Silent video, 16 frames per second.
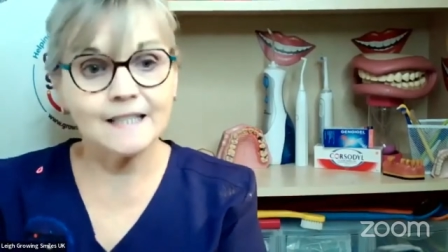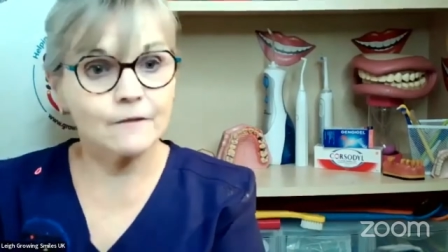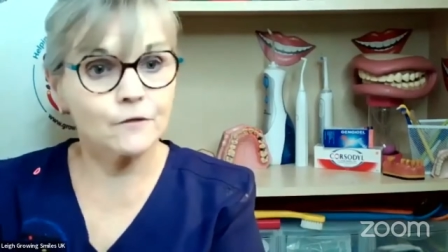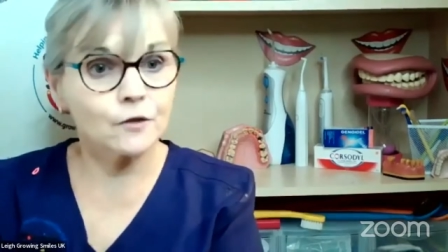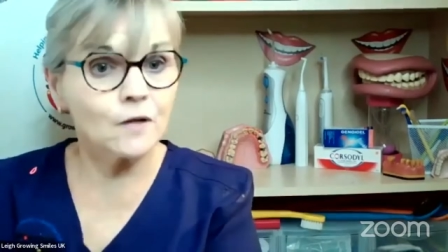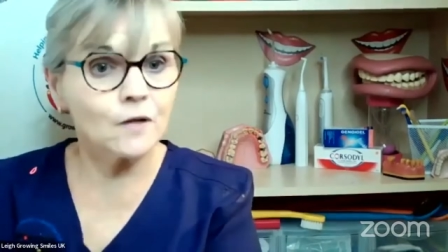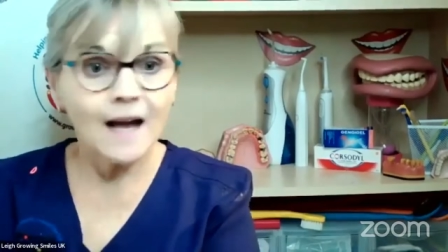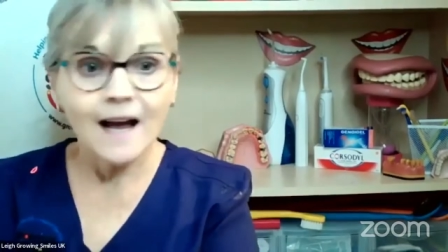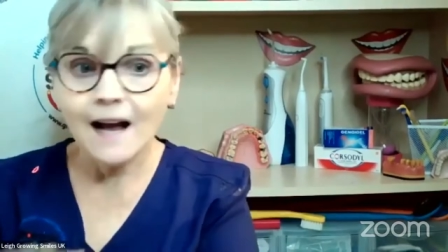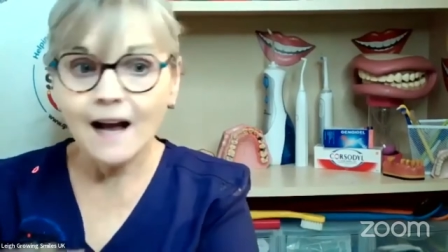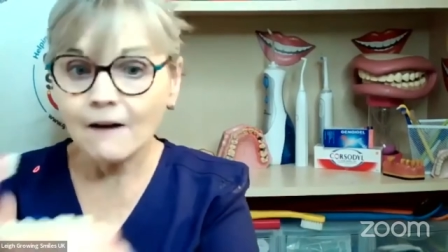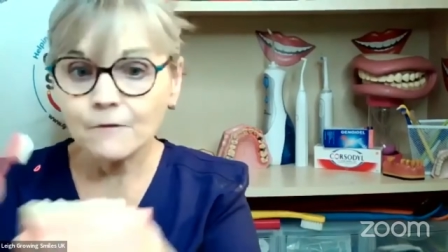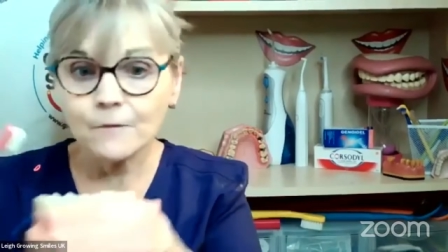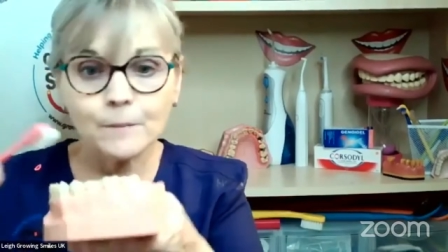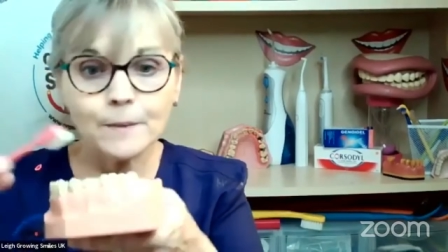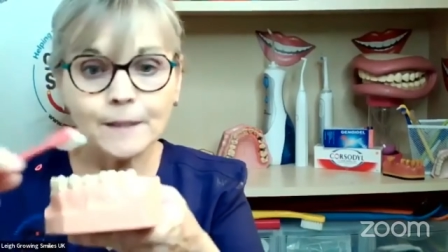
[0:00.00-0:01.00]
if you
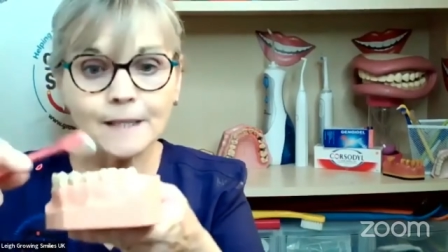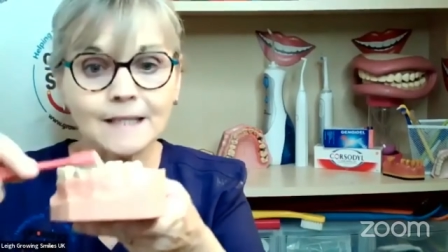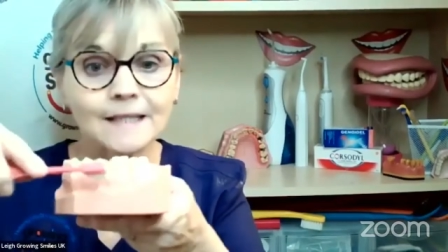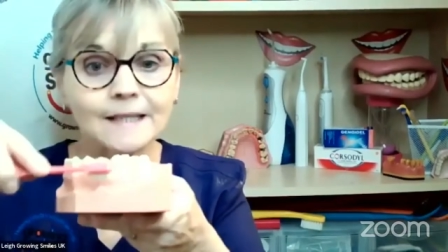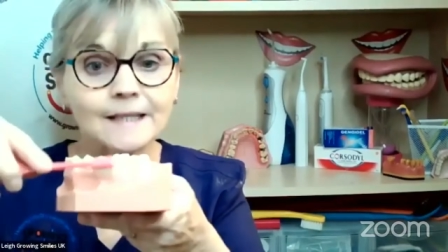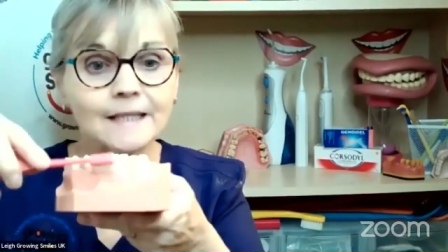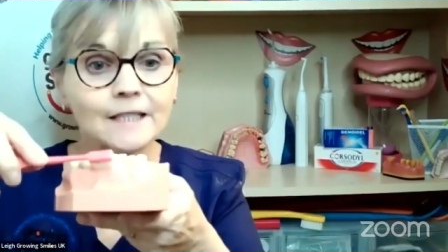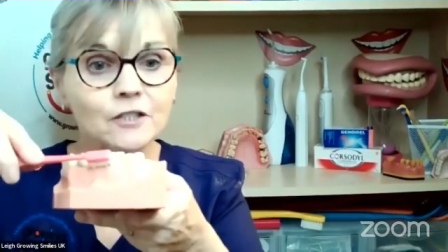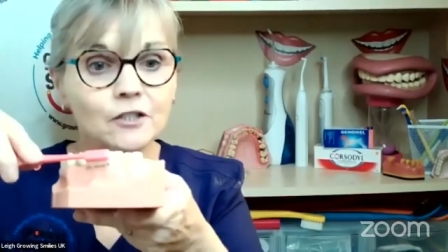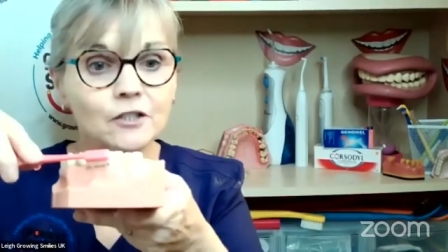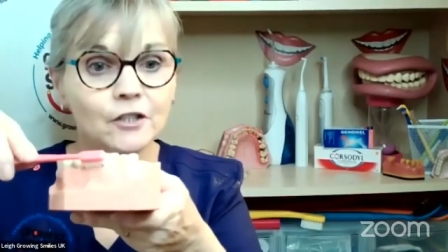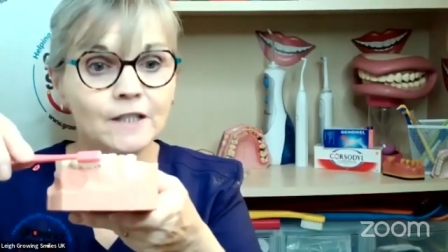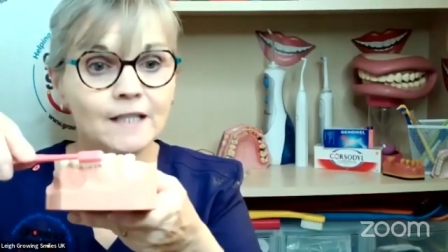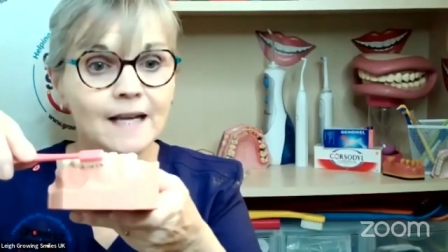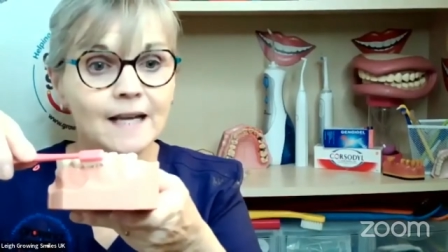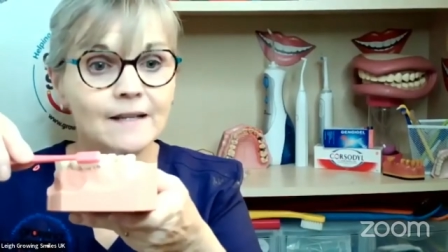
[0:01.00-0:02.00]
haven't been cleaning
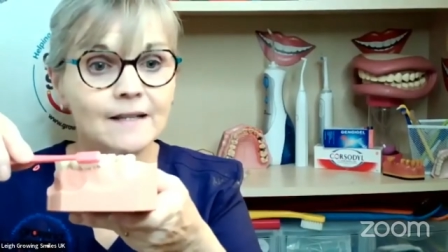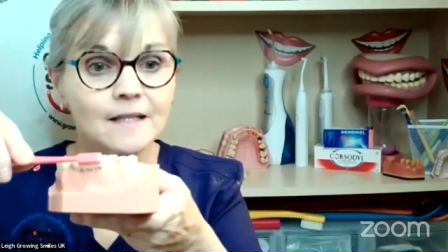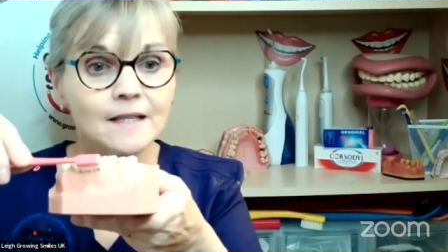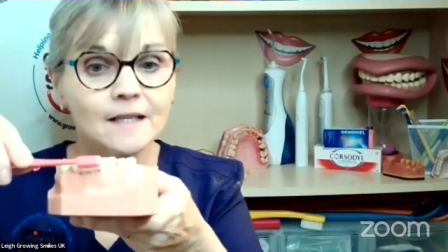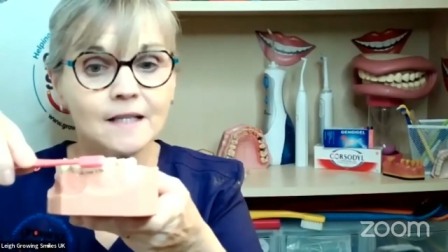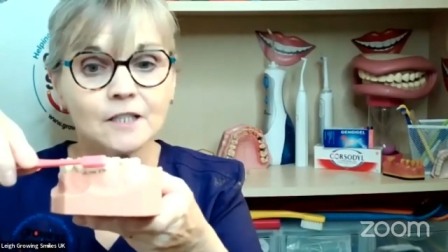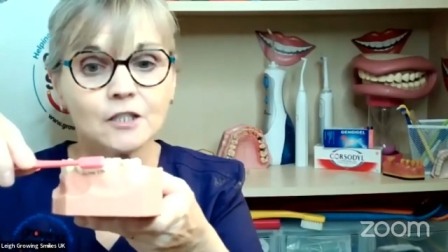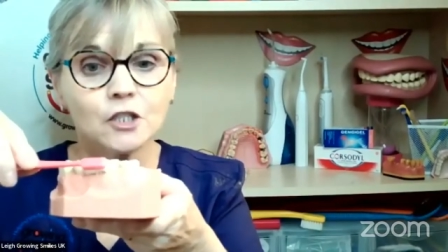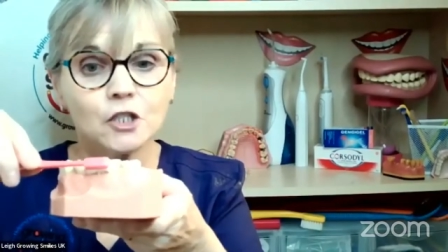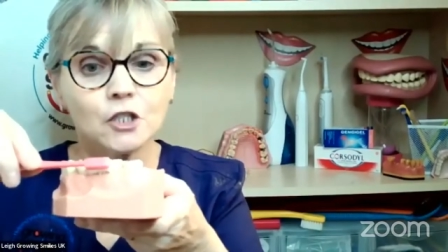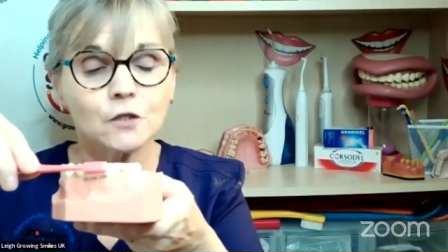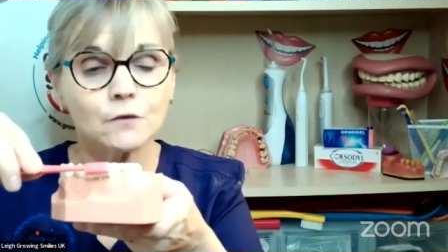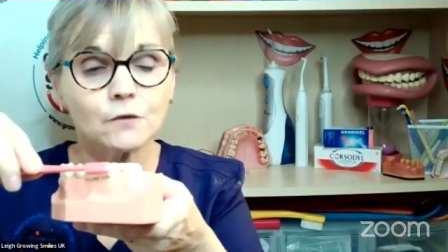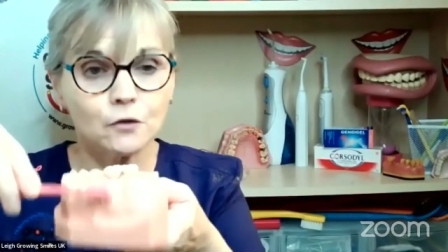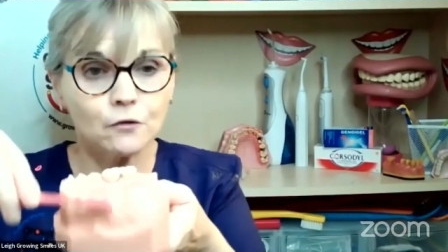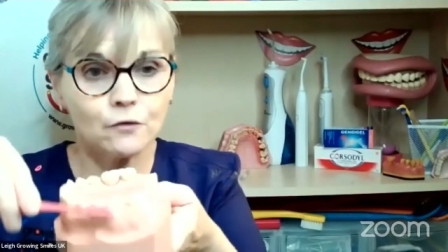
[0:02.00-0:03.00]
down into that
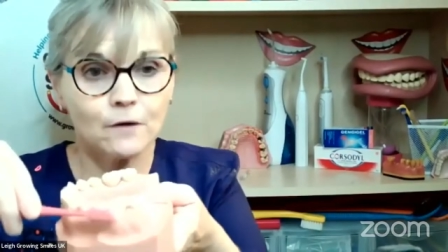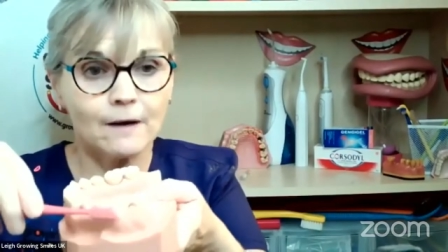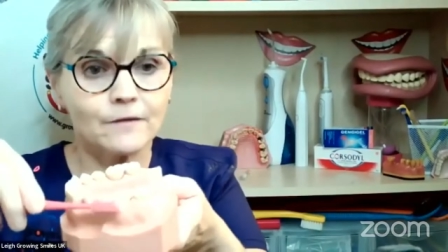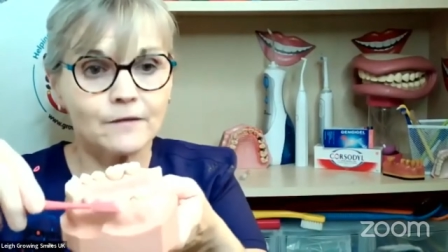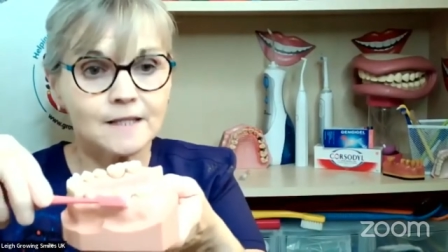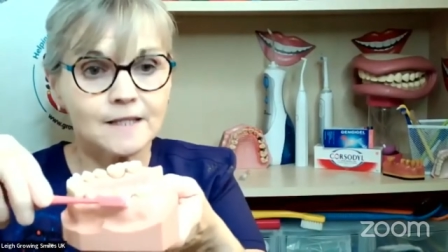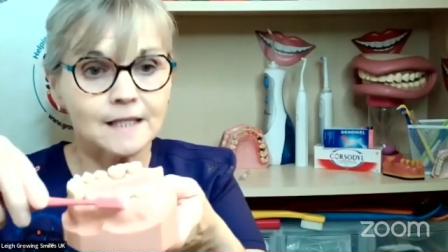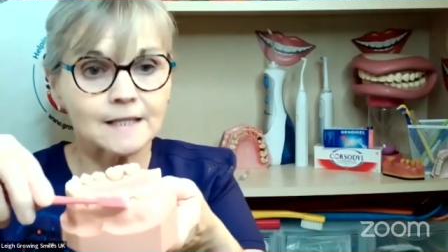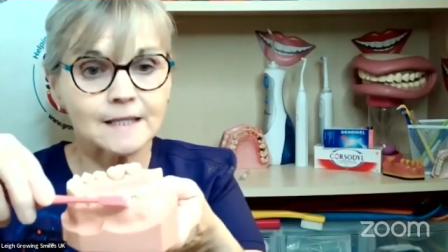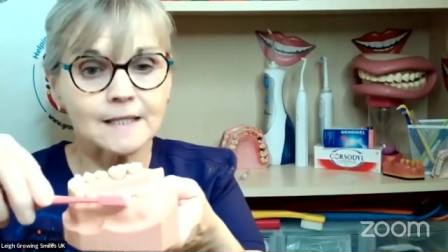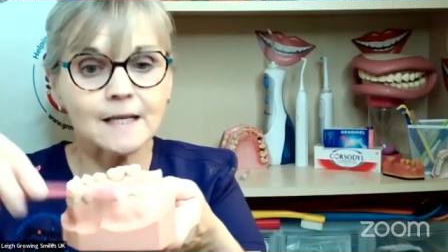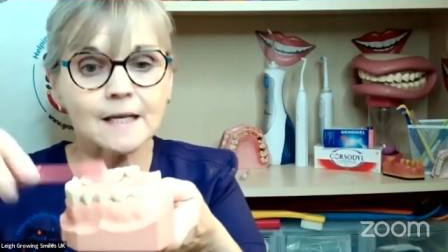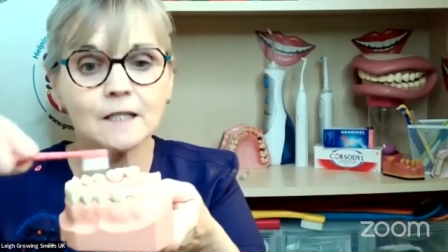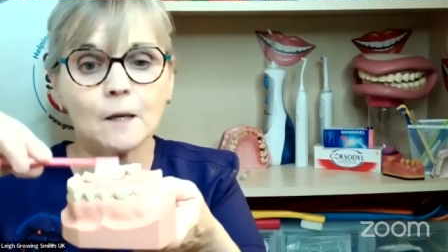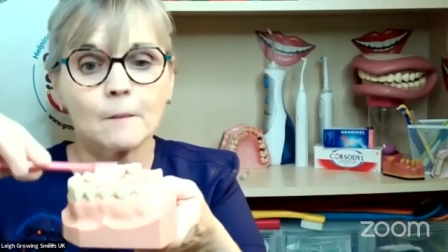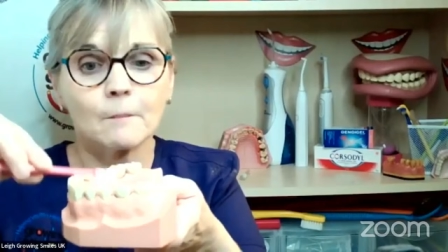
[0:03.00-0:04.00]
gingival crevice, into
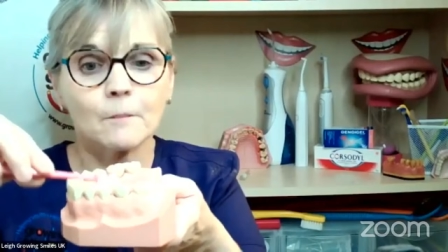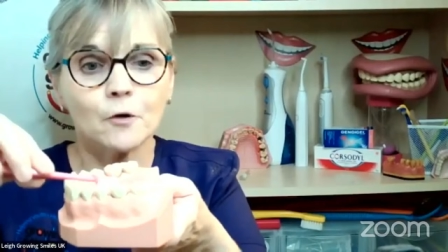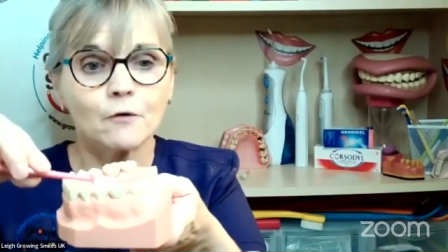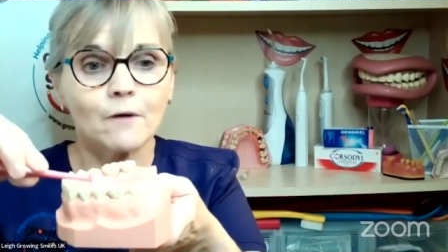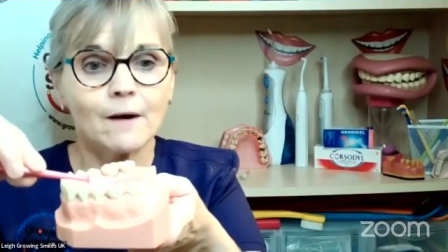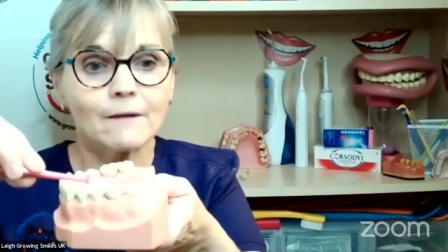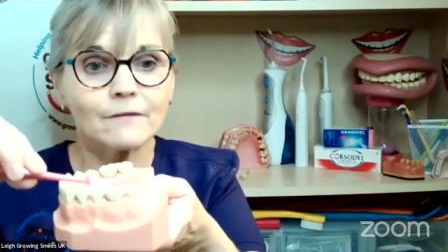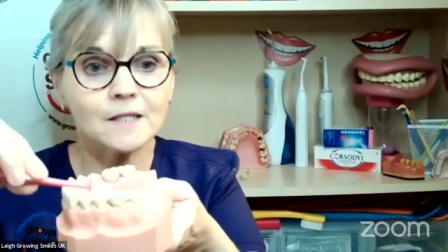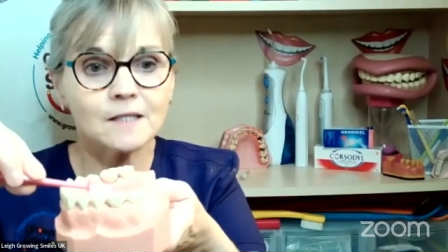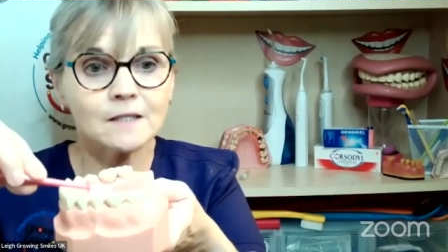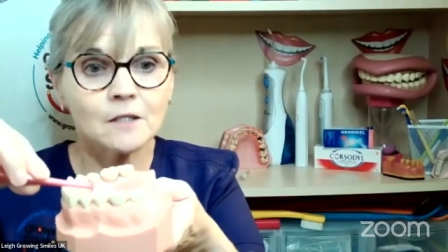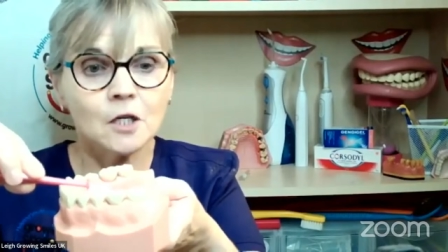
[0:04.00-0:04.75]
that gum crevice,